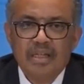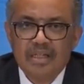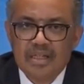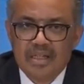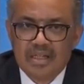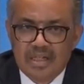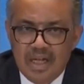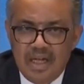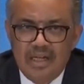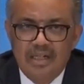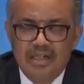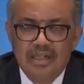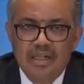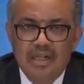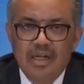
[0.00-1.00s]

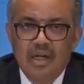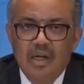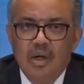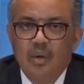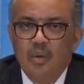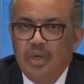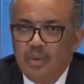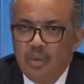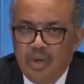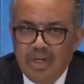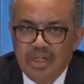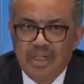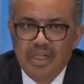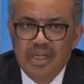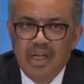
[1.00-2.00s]
Third, we're
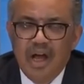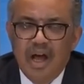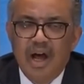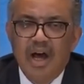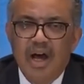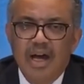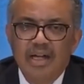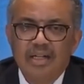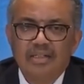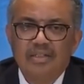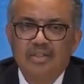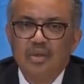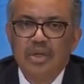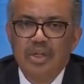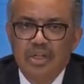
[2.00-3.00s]
working hard
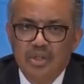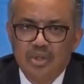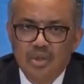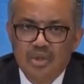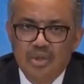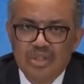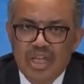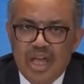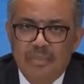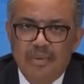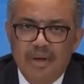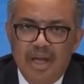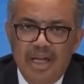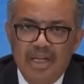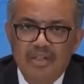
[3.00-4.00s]
to ensure
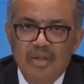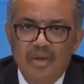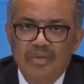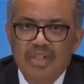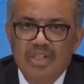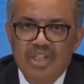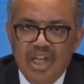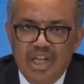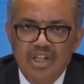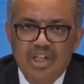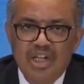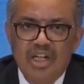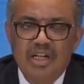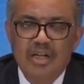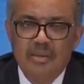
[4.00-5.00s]
supplies of
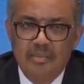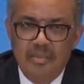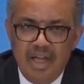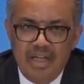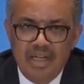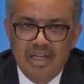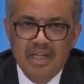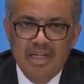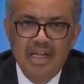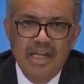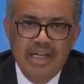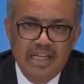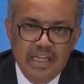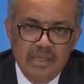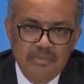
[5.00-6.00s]
essential medical
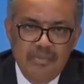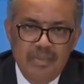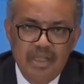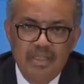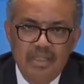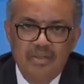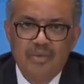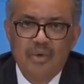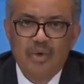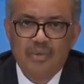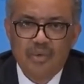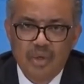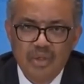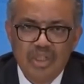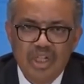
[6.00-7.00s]
equipment for
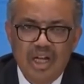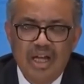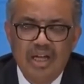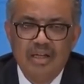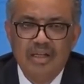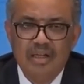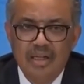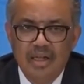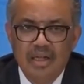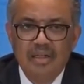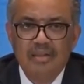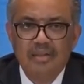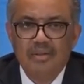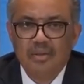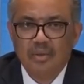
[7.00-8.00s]
frontline
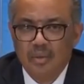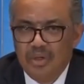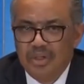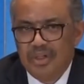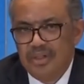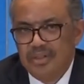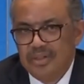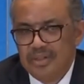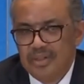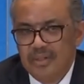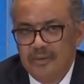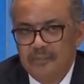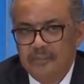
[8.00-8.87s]
health workers.